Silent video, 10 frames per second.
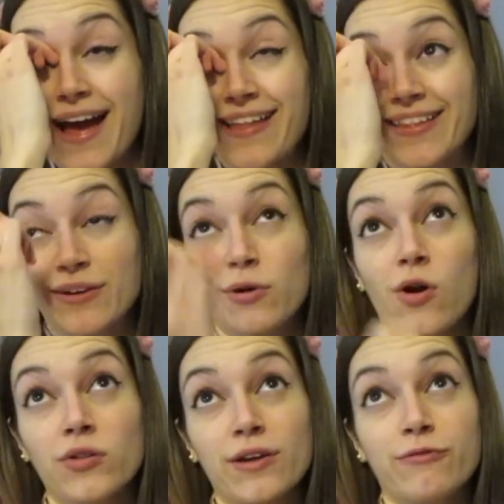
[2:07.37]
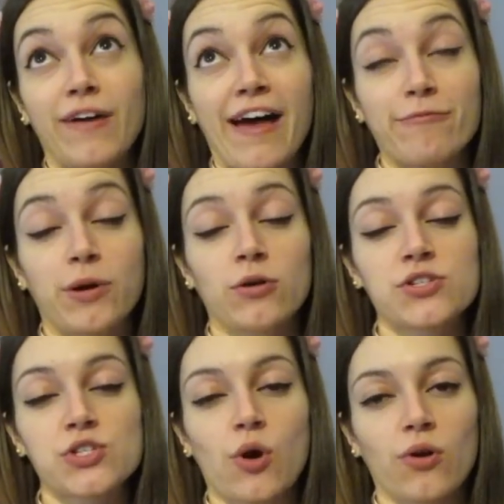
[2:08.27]
And then there were only 5
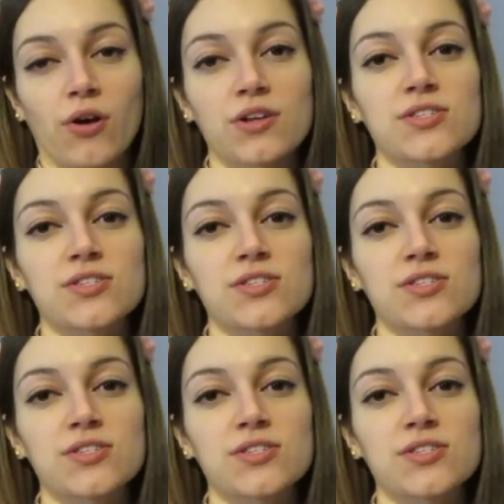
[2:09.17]
posts total,